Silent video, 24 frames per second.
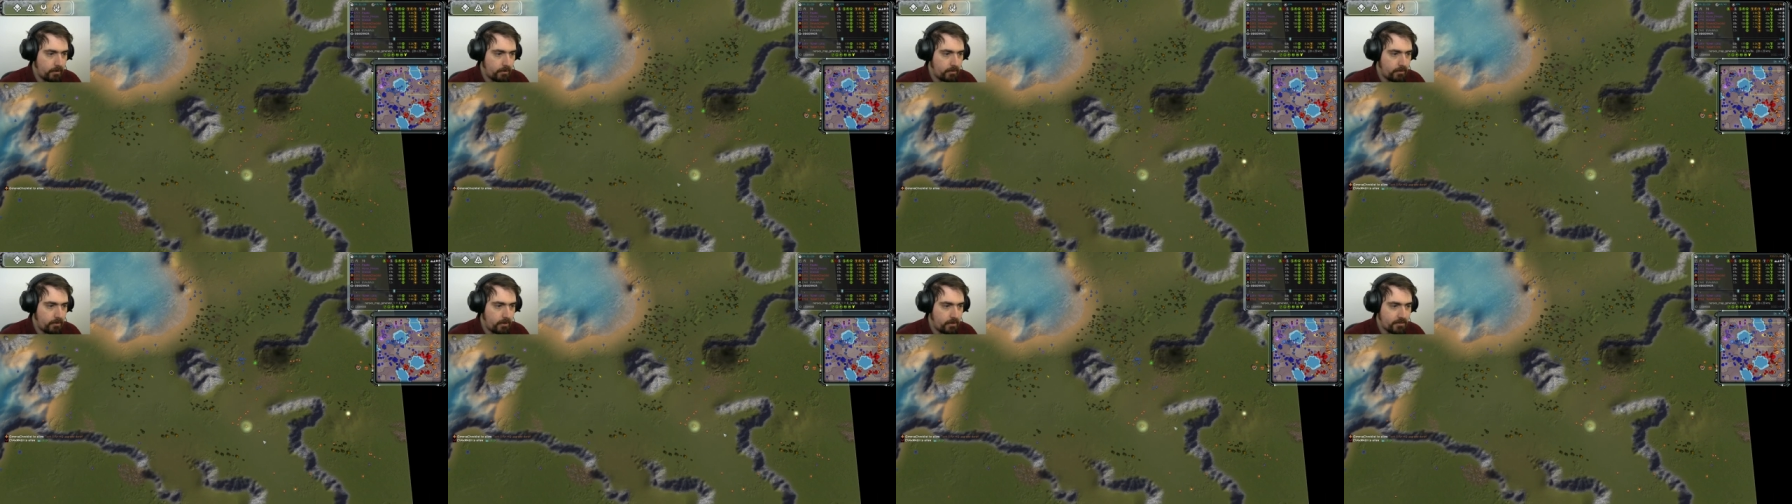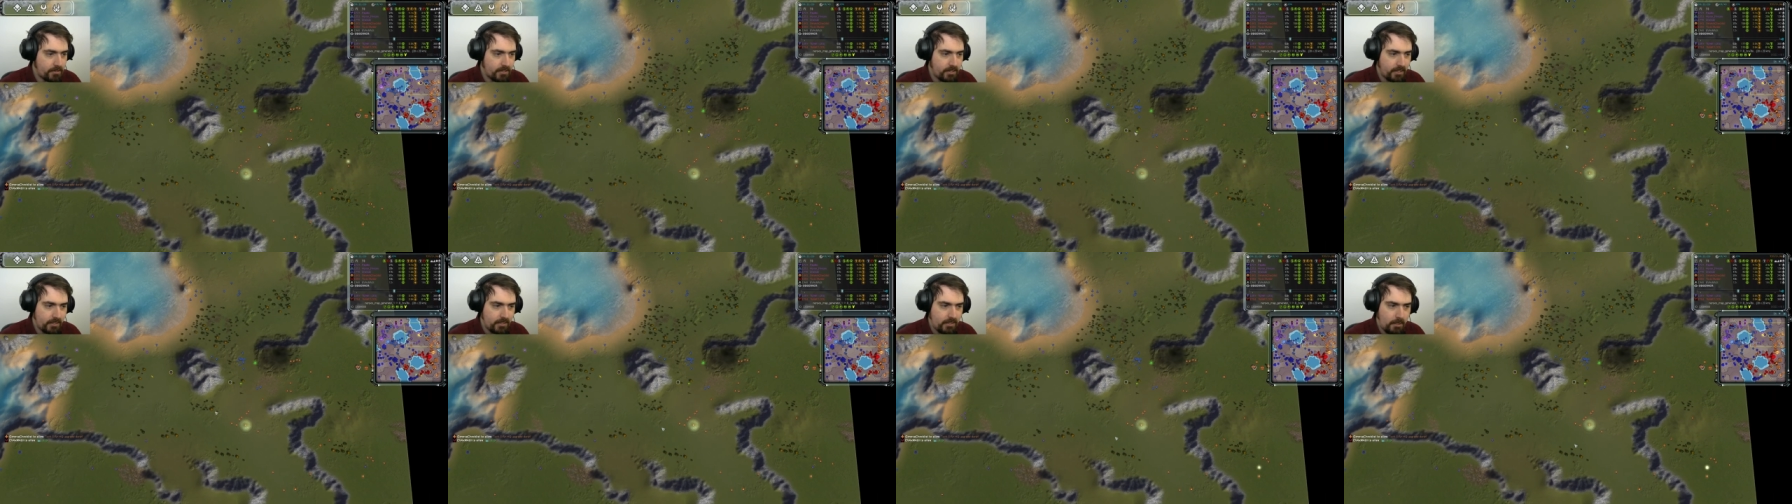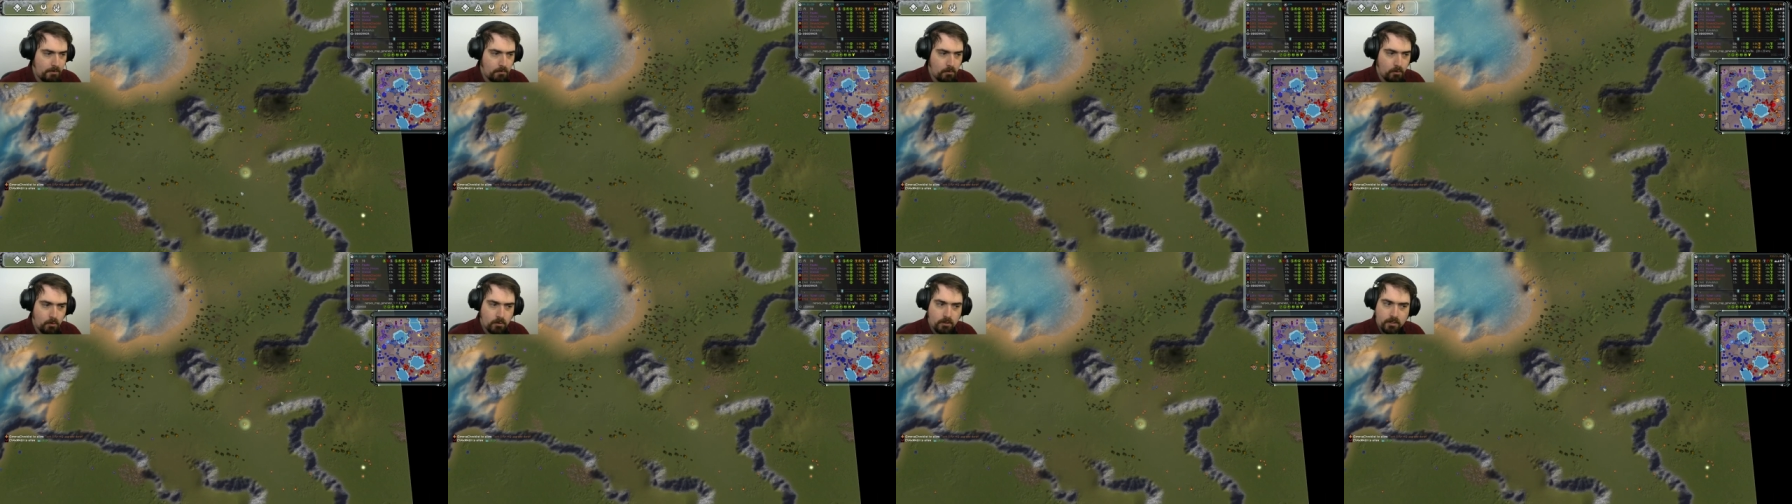There's slightly
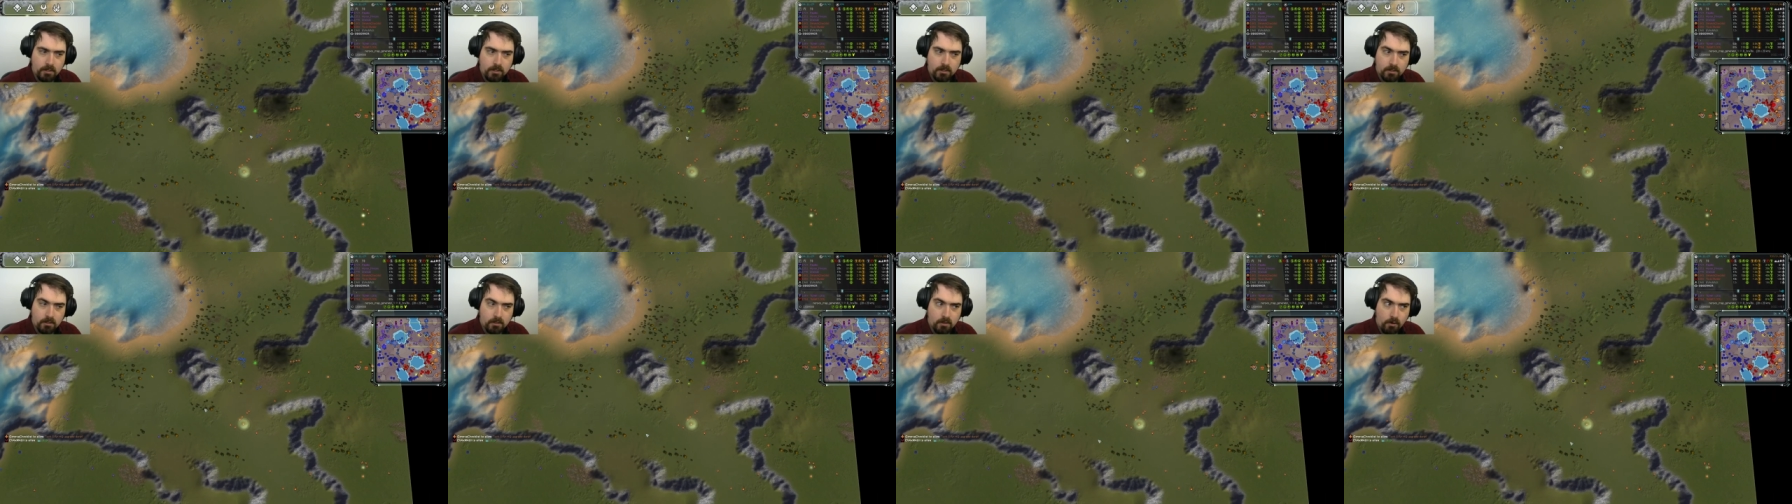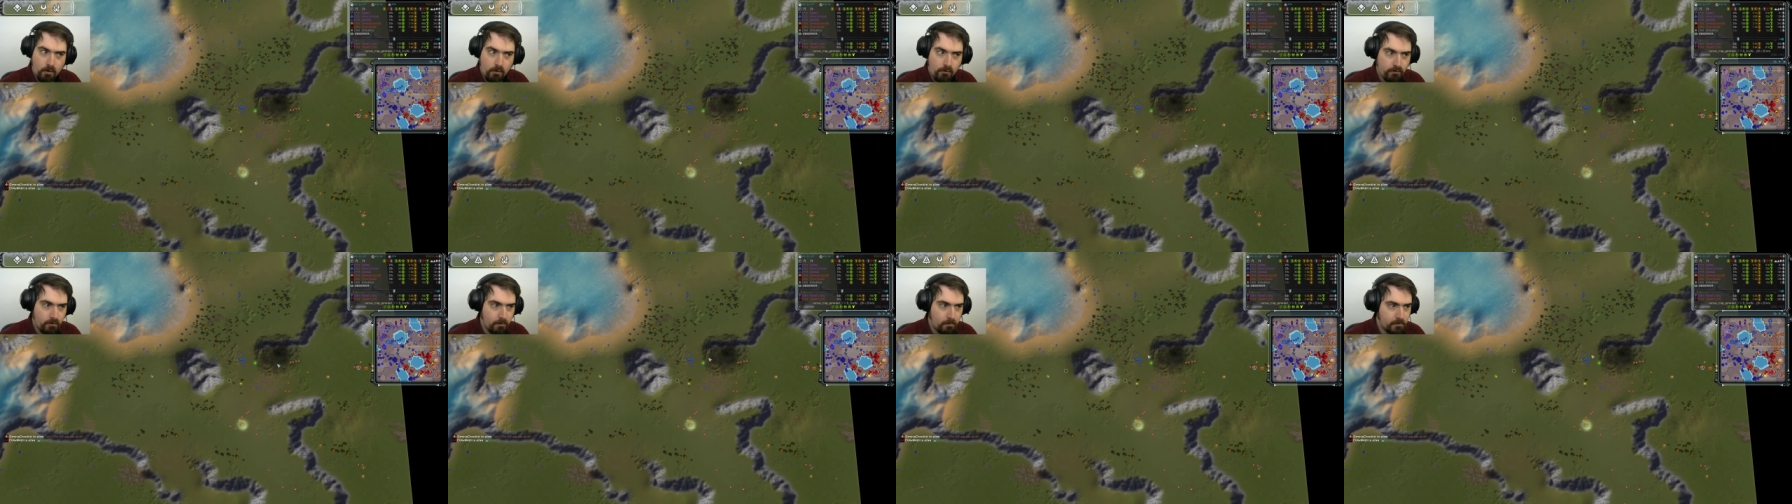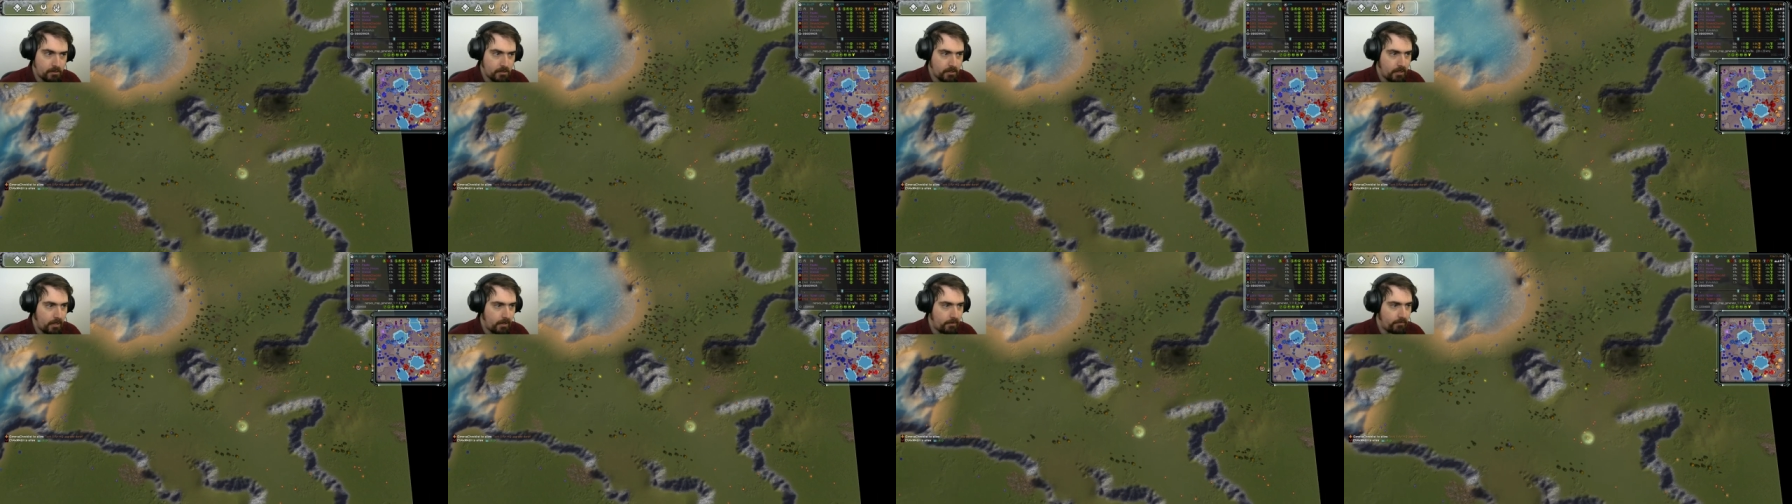more T2 from
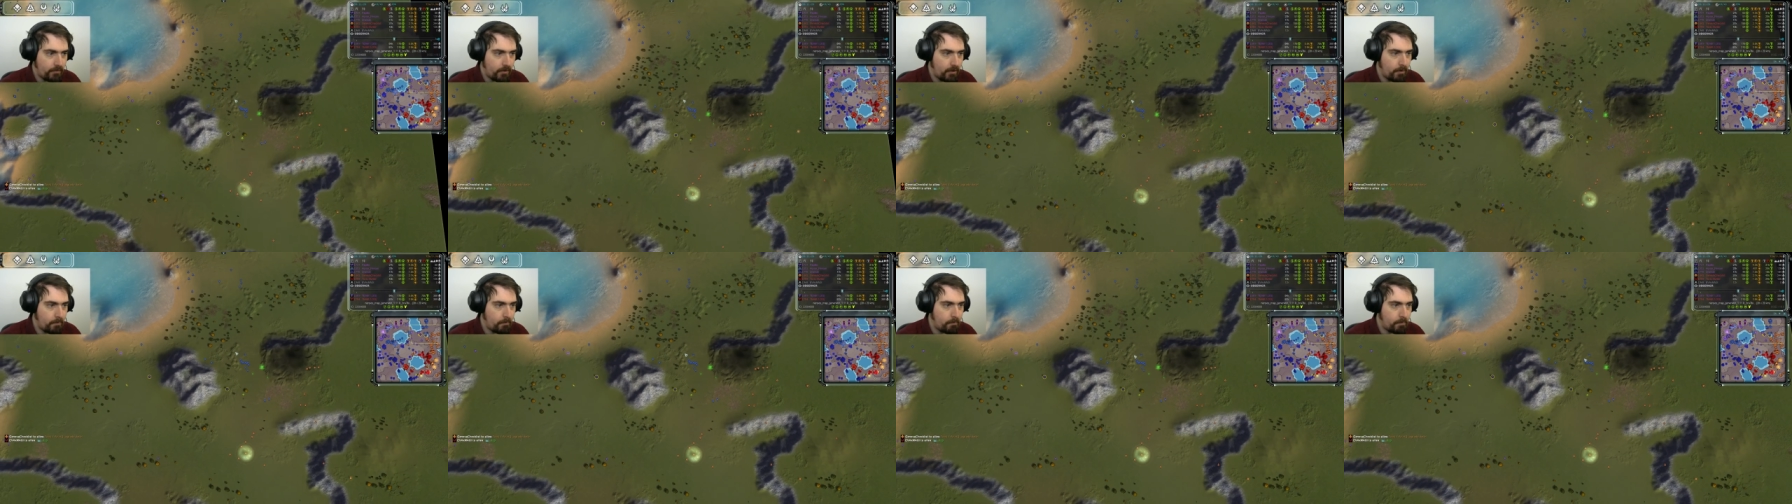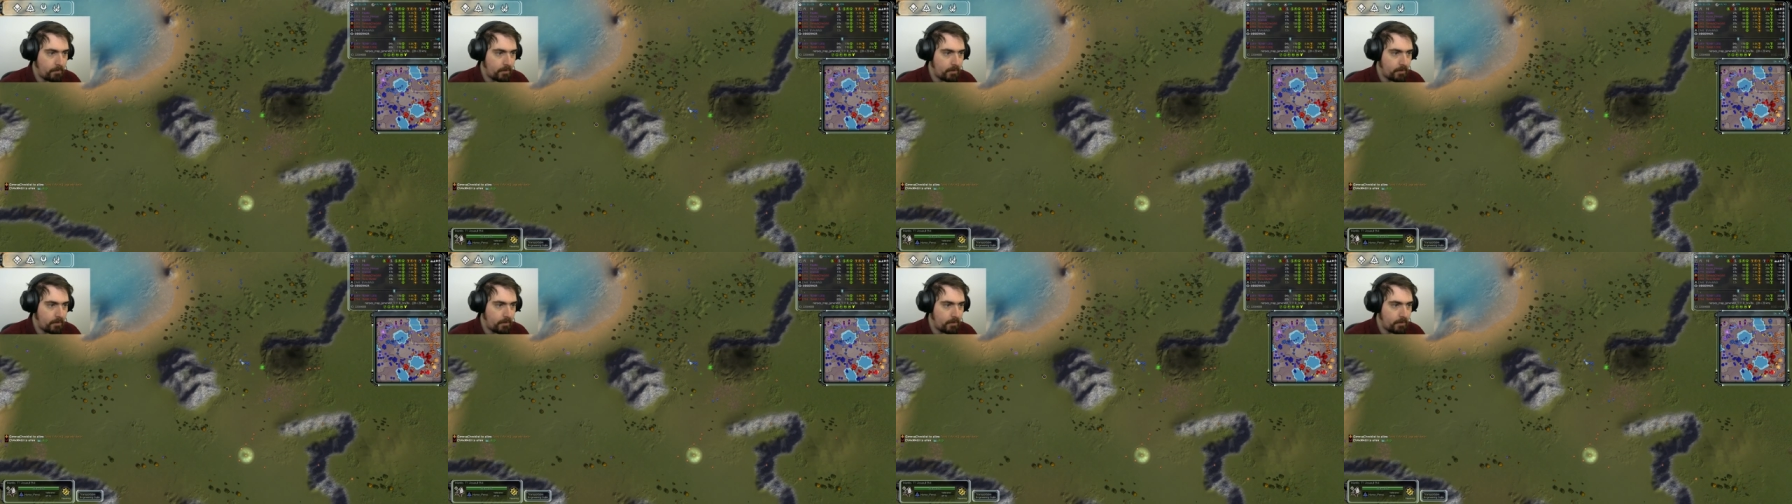Geneva,